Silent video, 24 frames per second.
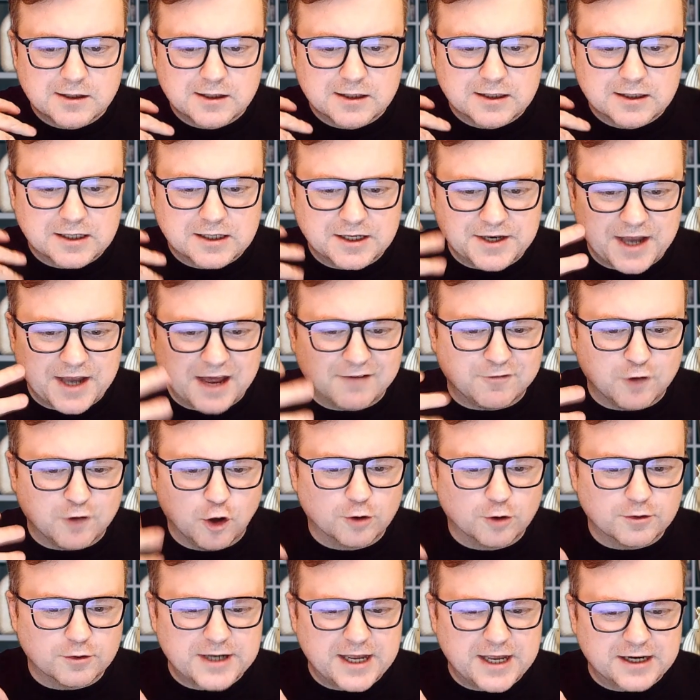Can have
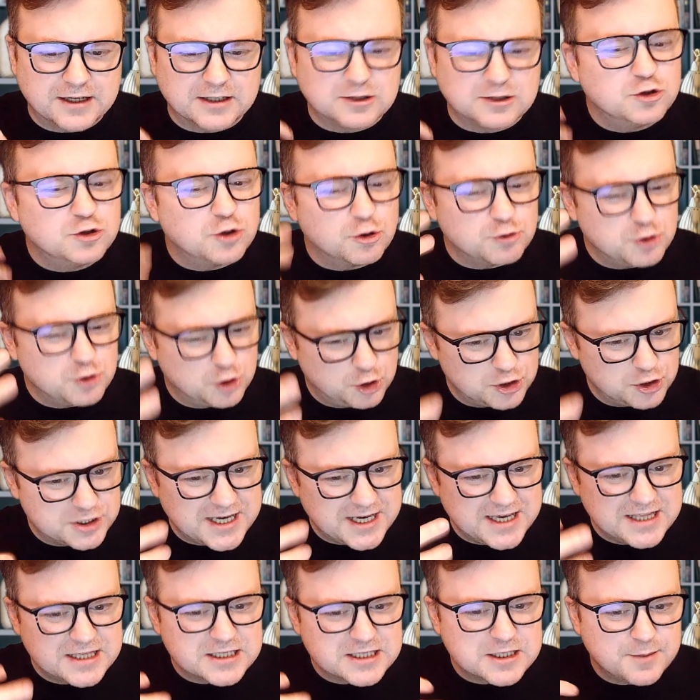you could
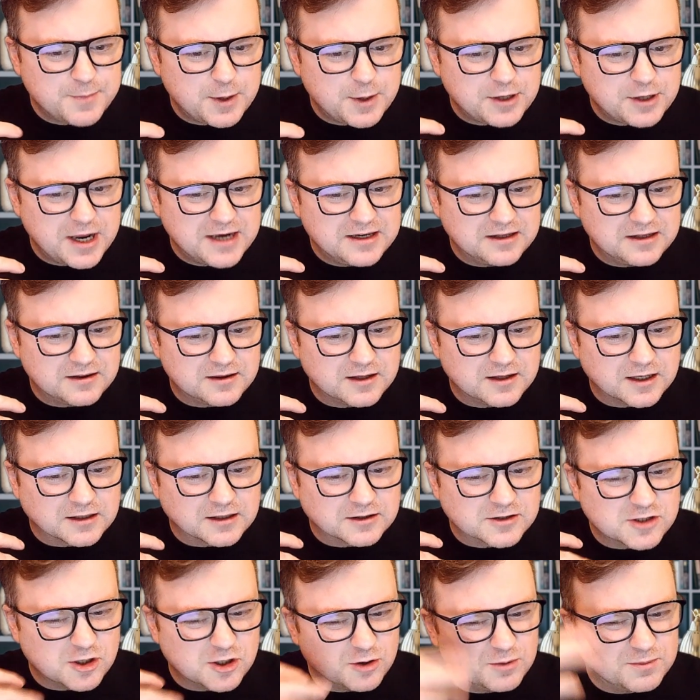say this about anything.
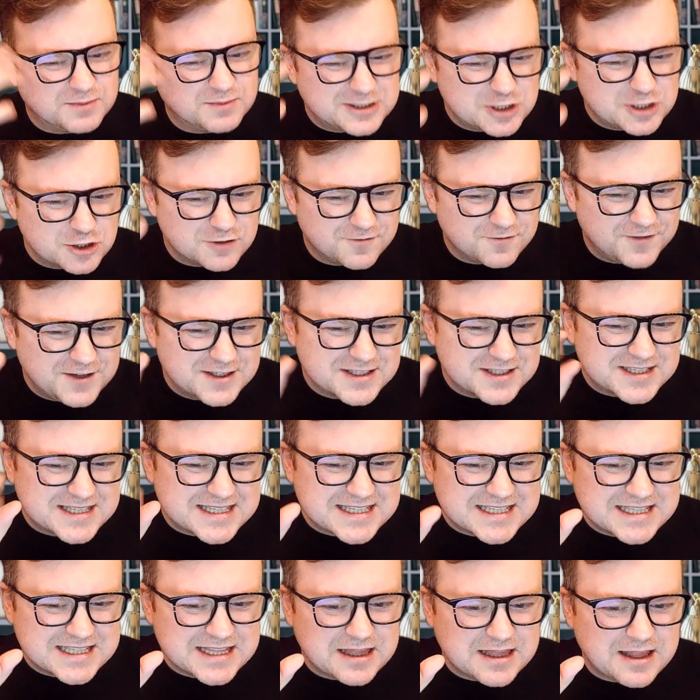So it just feels
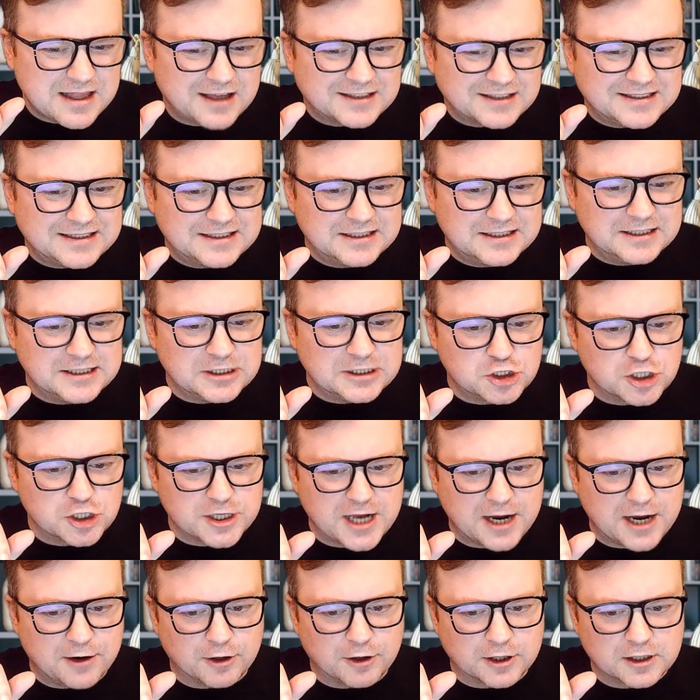slightly
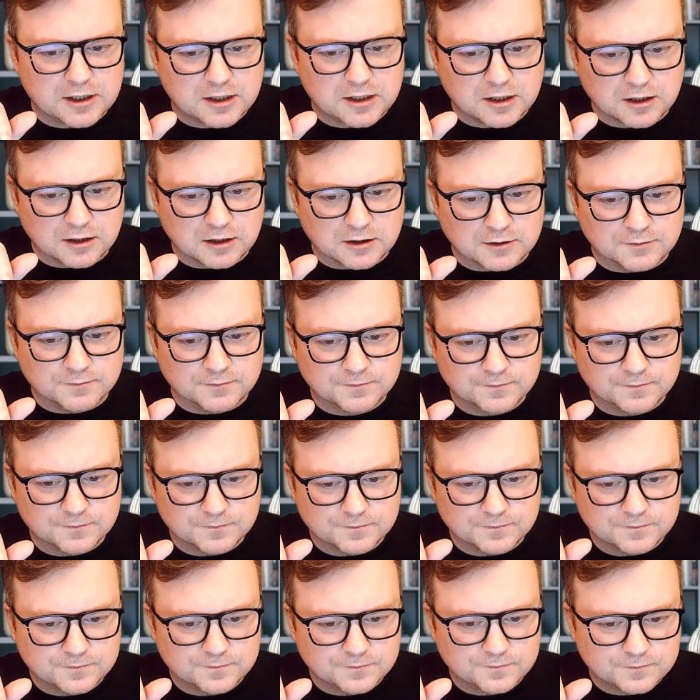generic here.
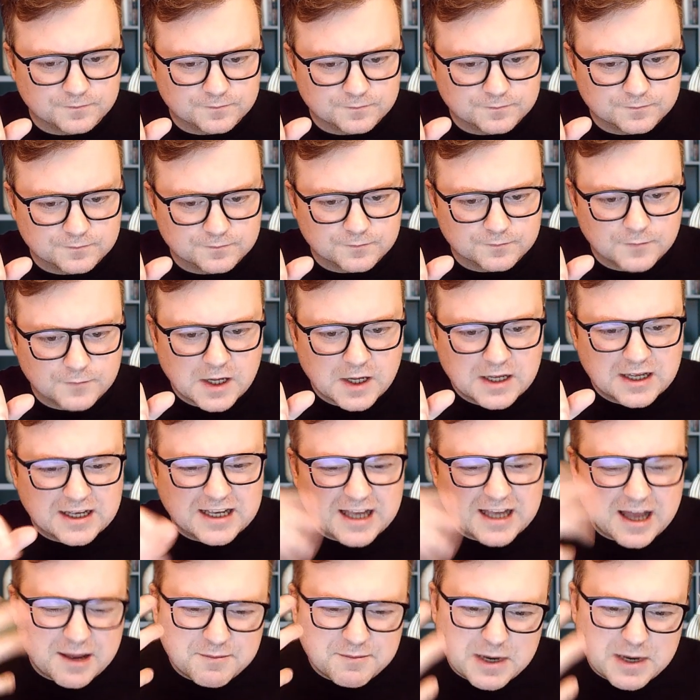Yeah, I'm a